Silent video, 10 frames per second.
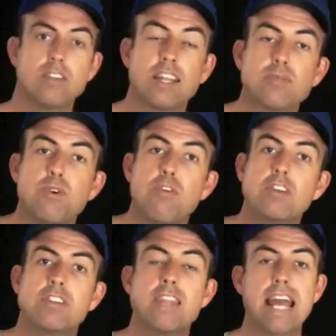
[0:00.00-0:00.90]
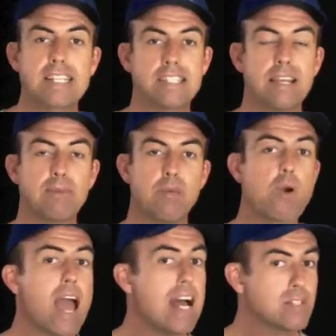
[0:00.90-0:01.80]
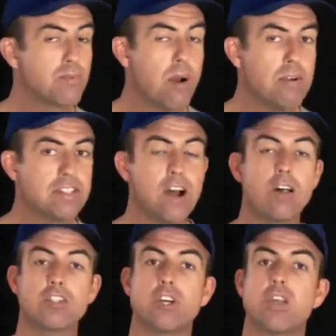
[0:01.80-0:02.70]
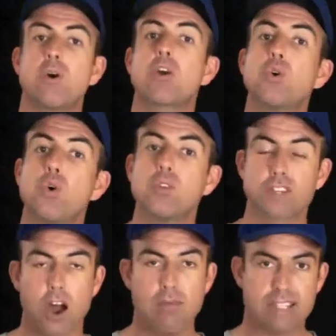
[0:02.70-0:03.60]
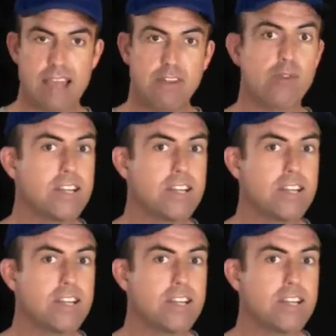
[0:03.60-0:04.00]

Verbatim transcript: So let's move on to the next segment where as promised I'll show you a cool time saving